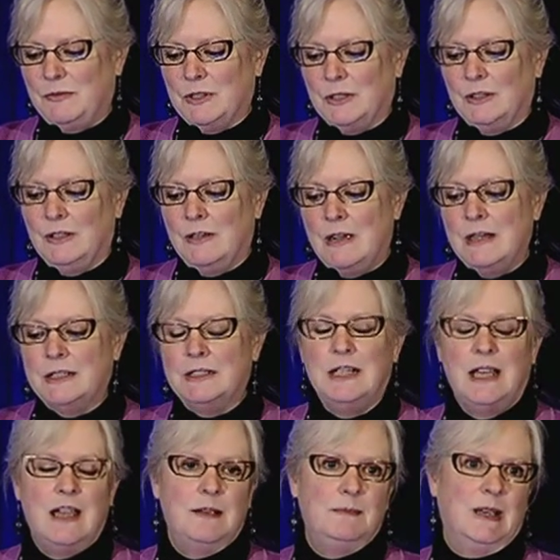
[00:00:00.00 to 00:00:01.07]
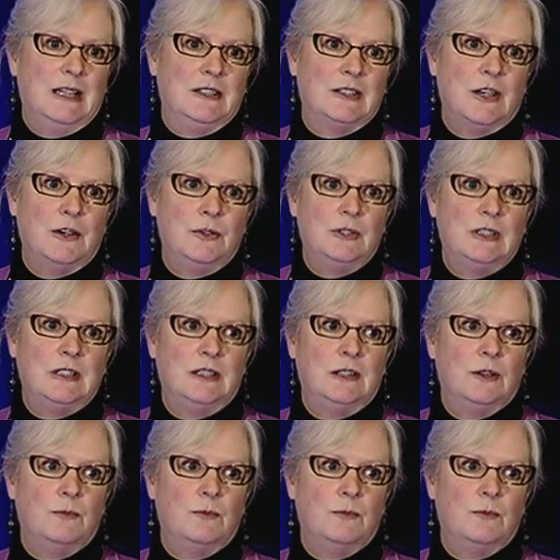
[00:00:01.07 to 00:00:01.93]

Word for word: for a long time has hosted